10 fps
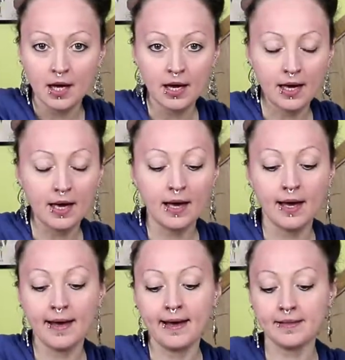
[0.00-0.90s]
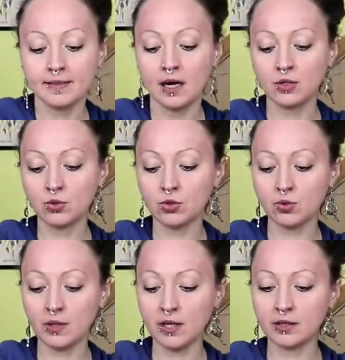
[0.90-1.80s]
and I
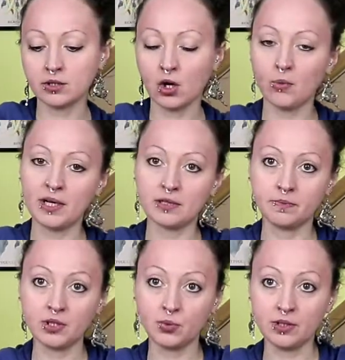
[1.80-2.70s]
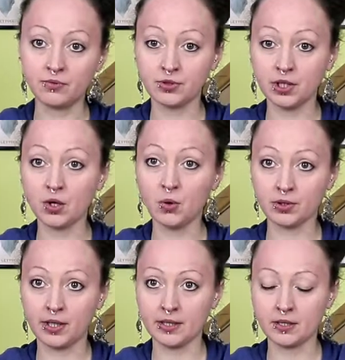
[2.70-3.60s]
usually recommend between
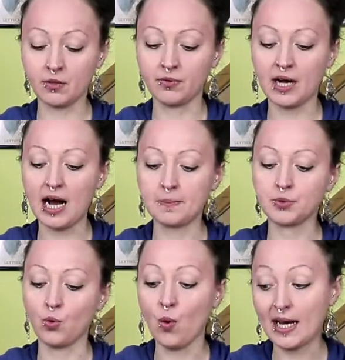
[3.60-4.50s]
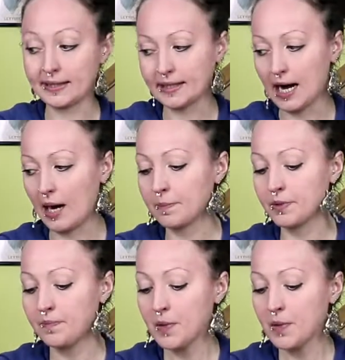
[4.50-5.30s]
3/4 of cup to 1 cup.